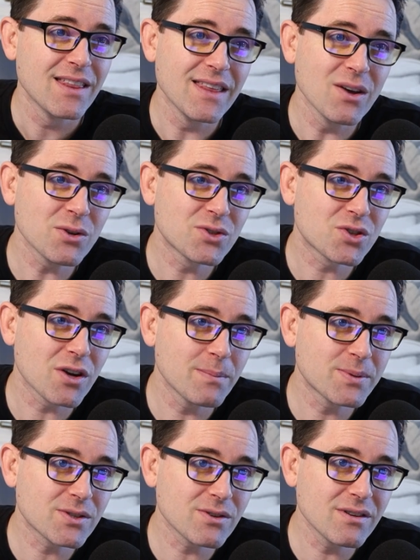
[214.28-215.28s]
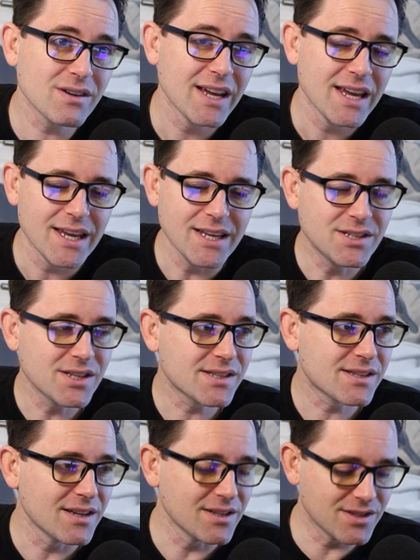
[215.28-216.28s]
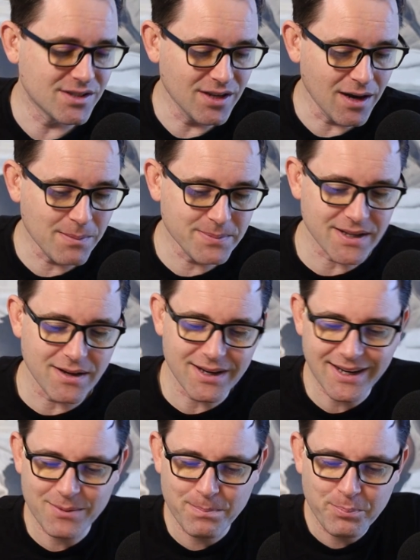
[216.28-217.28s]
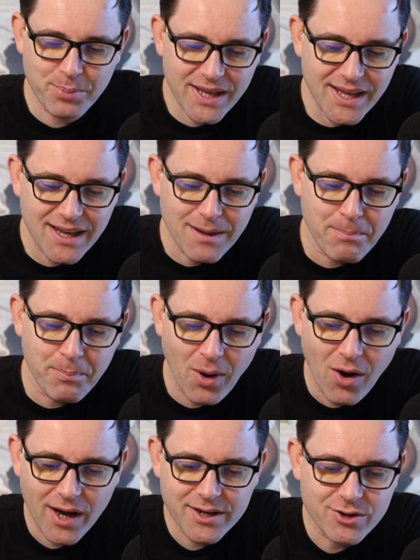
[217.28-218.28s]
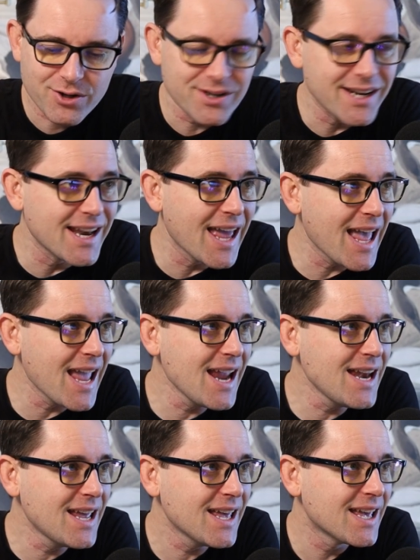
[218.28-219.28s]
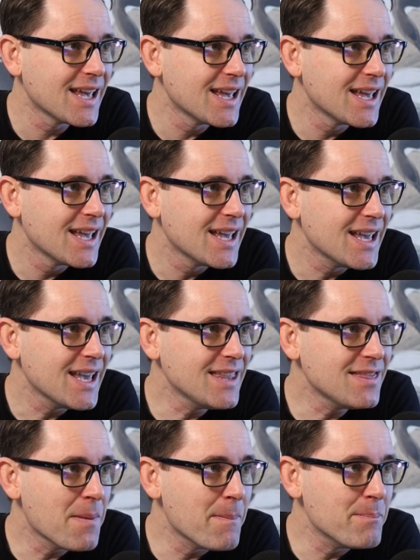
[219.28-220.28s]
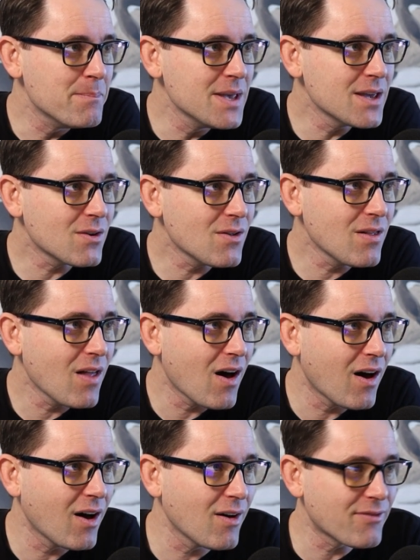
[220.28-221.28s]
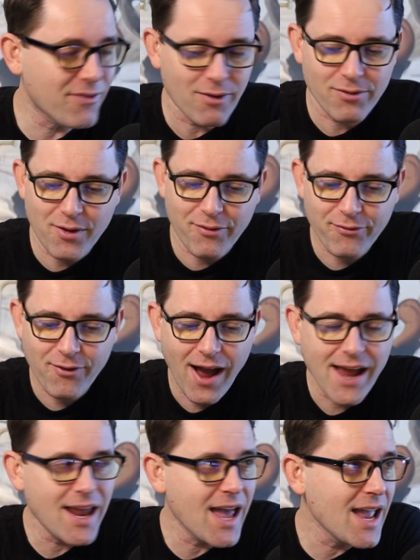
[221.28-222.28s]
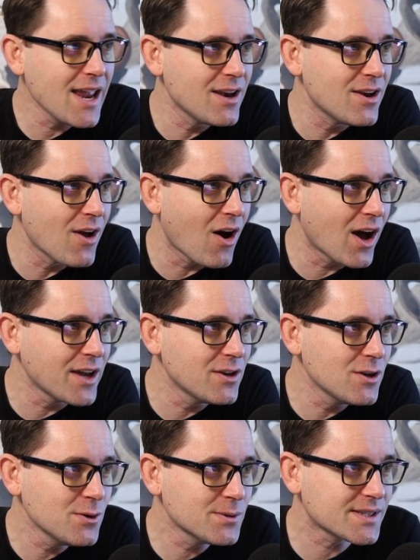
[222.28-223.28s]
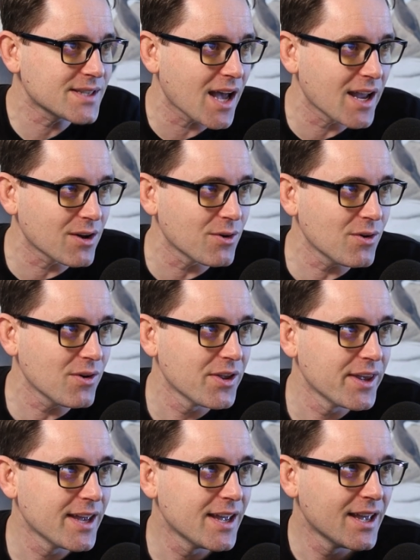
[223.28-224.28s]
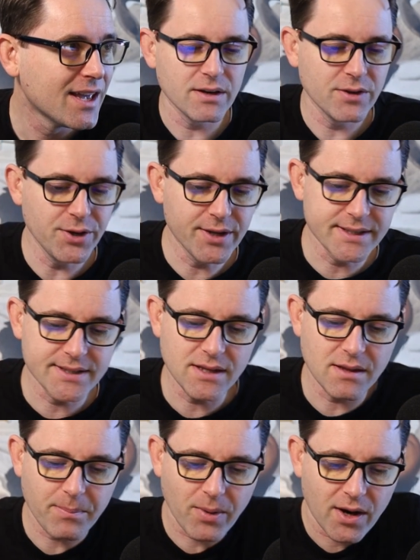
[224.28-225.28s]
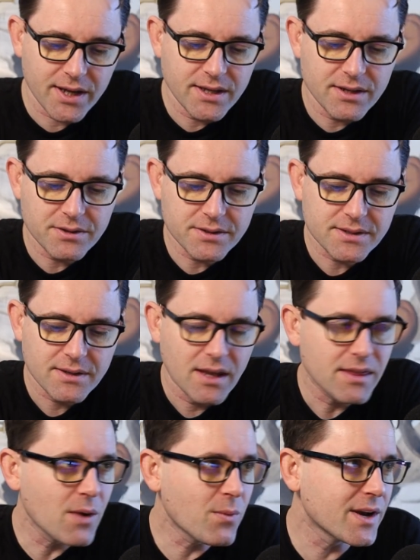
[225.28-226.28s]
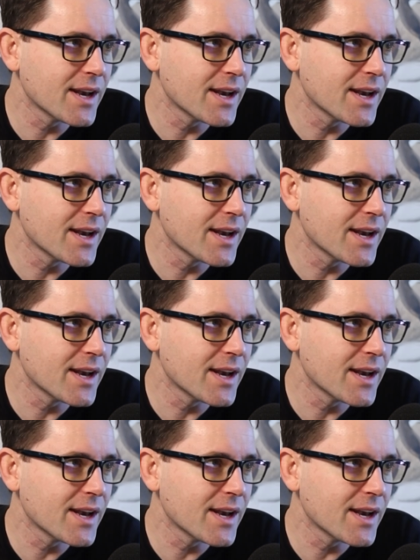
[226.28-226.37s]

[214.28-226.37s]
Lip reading: the old Trumpster, he just dumped a big bond grenade in the middle of the Friday non-news cycle. You can see that bond yields, they were